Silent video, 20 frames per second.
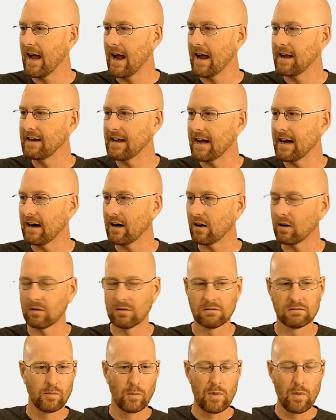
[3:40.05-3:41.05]
And
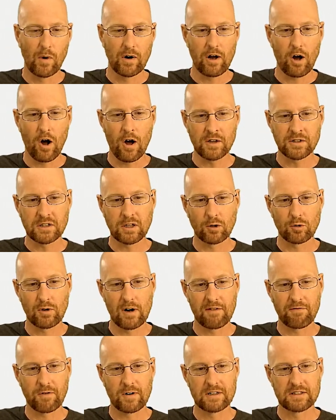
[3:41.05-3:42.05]
now we wanna also
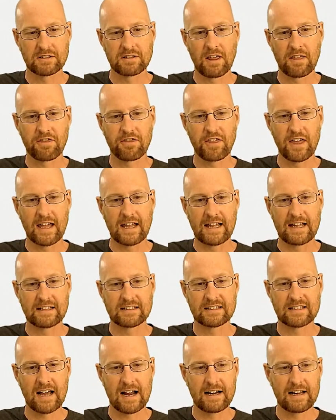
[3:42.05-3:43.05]
reference the thing
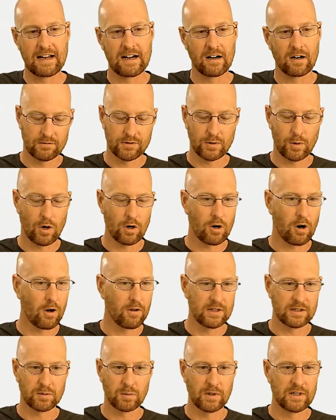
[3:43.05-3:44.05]
inside of here. So I'll call
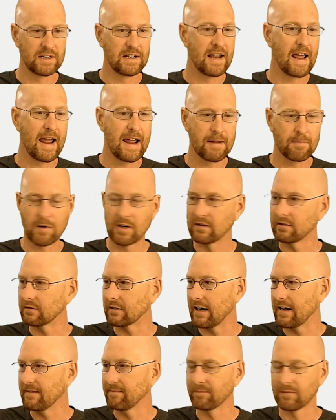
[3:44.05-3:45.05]
this one name,
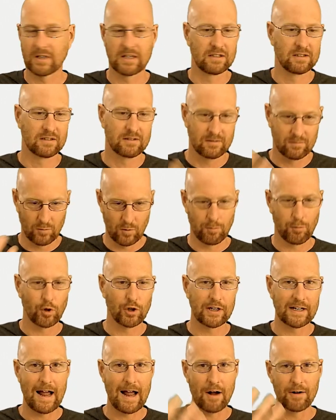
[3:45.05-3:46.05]
right? Because we're
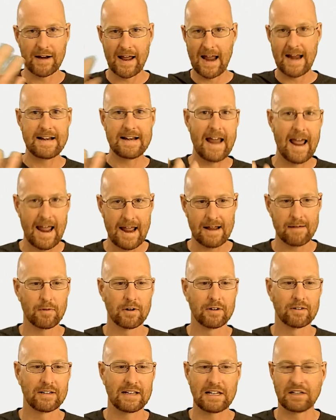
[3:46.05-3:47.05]
pulling out a name
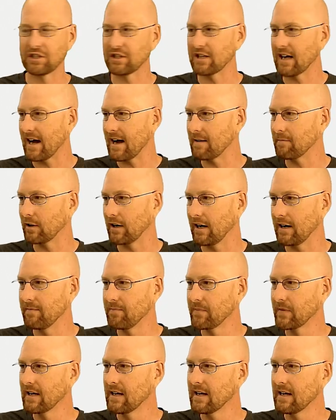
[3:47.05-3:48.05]
each time,
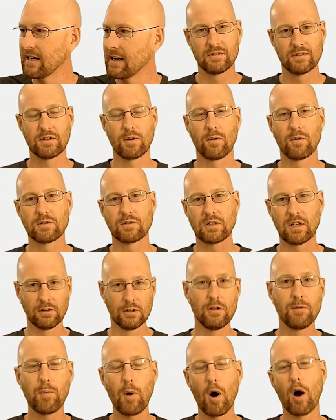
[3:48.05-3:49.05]
right? So to
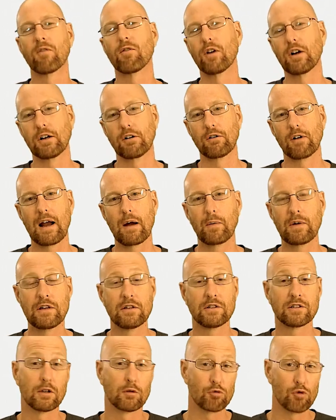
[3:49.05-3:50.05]
loop over an array, we
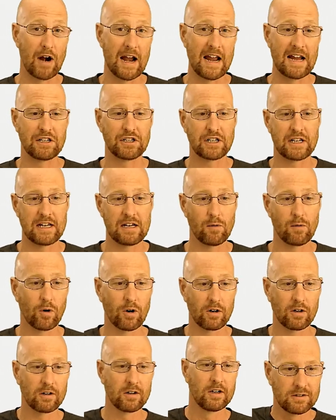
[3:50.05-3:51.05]
use the range
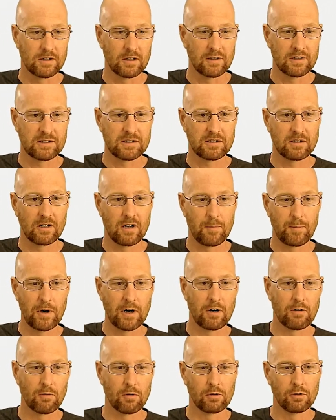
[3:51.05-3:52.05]
keyword. So let's up
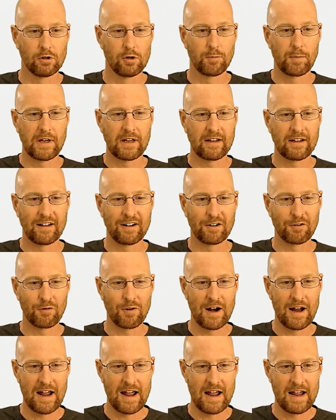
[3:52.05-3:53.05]
here, looping an
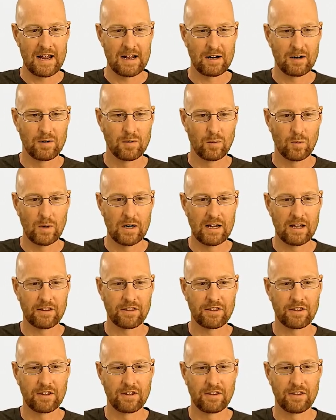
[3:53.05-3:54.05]
array
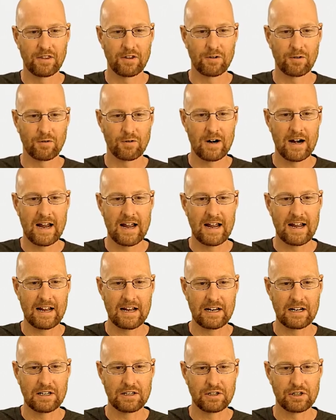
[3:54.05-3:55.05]
with the
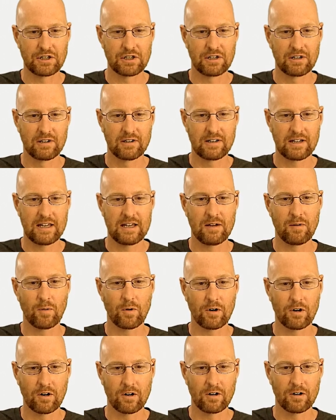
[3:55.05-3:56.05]
range
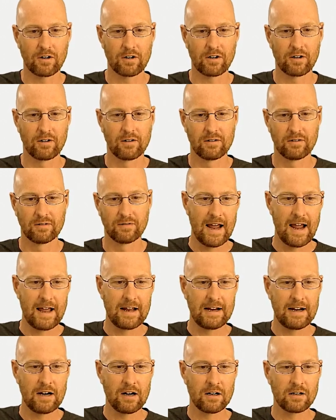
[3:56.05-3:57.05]
keyword.
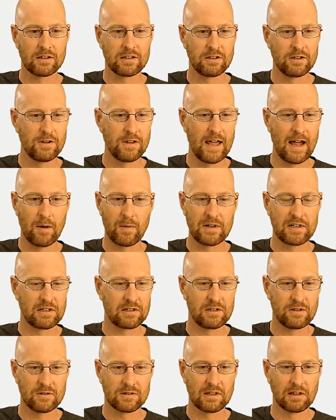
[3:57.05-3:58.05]
And here to do that, we
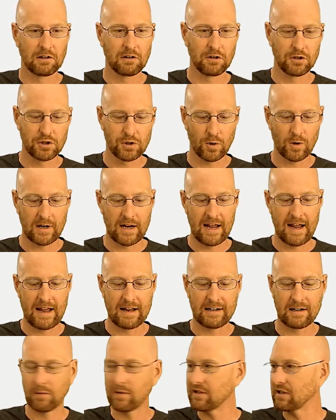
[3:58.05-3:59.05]
just use the little
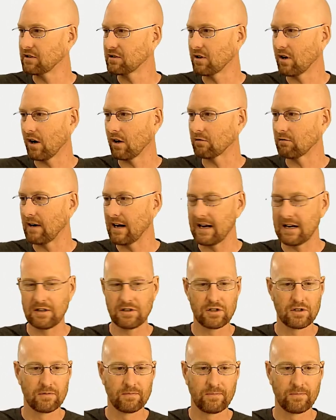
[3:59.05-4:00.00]
shorthand and we just call range.